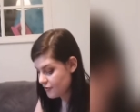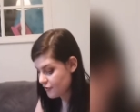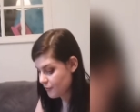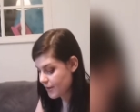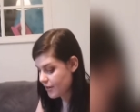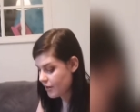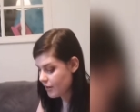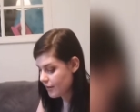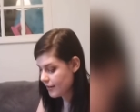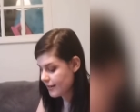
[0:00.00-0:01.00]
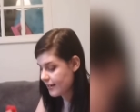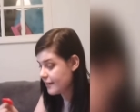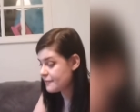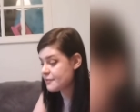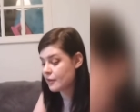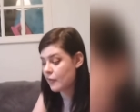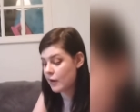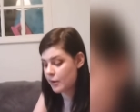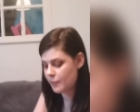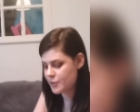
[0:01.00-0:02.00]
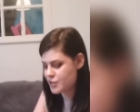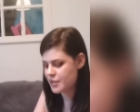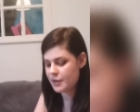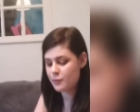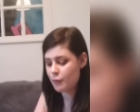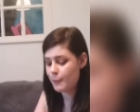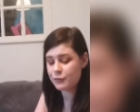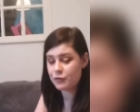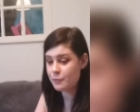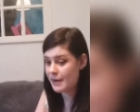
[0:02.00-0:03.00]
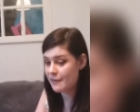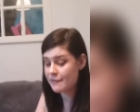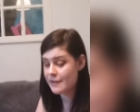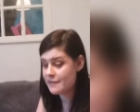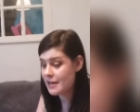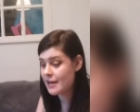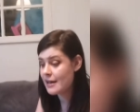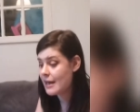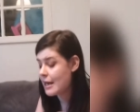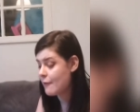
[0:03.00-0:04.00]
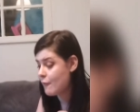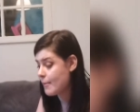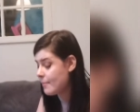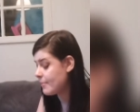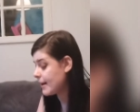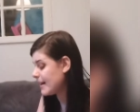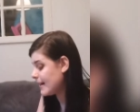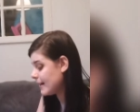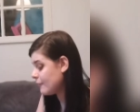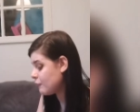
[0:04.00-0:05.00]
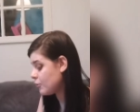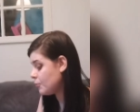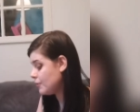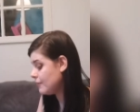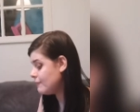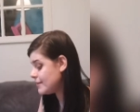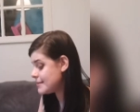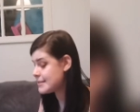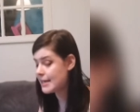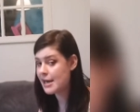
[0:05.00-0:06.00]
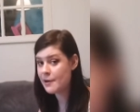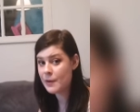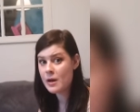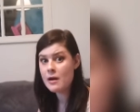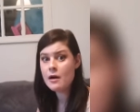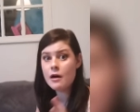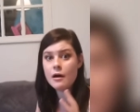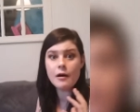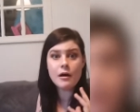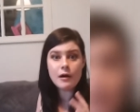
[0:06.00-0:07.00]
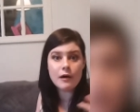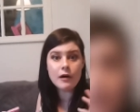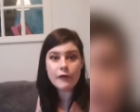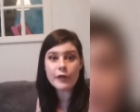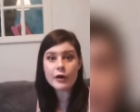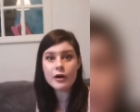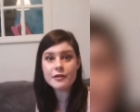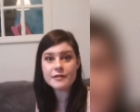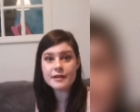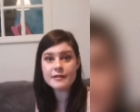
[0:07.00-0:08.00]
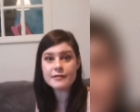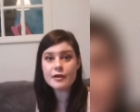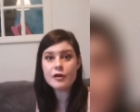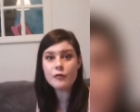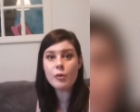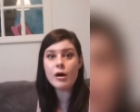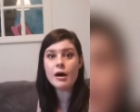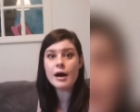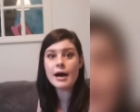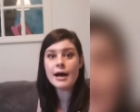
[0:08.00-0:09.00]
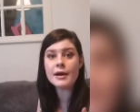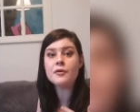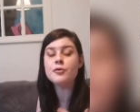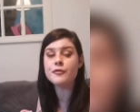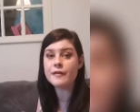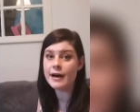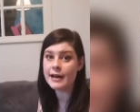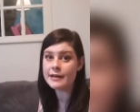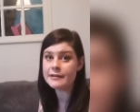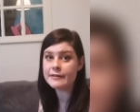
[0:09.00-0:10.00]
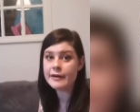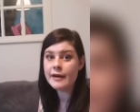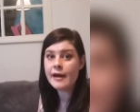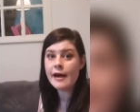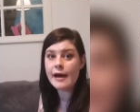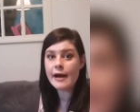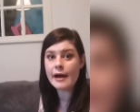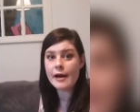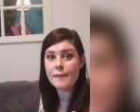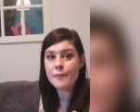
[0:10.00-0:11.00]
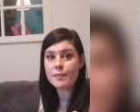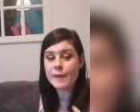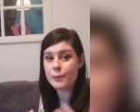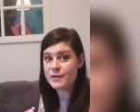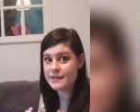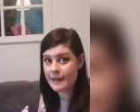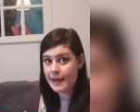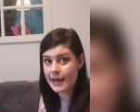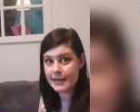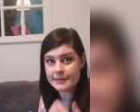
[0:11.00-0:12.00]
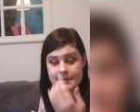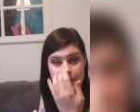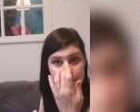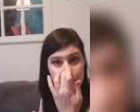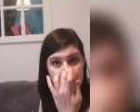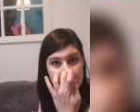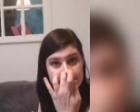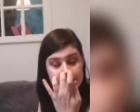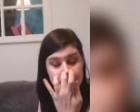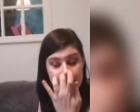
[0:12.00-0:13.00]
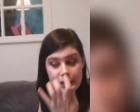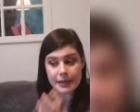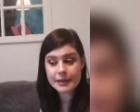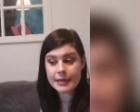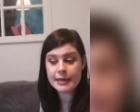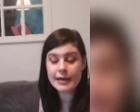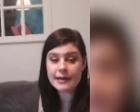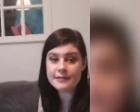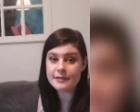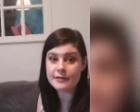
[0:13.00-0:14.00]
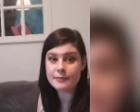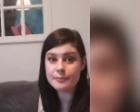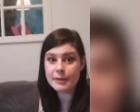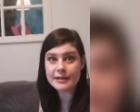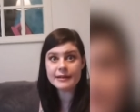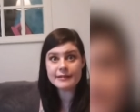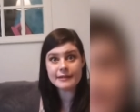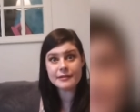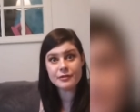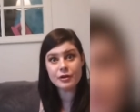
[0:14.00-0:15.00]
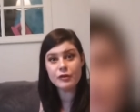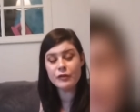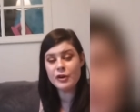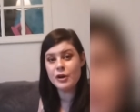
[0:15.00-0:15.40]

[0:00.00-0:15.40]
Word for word: so we got an Asda which I think were about £2.50. I can't remember. I have wrote, written down all the costings of what I could find um, that we still had. But I did buy the Asda's magnetic stuff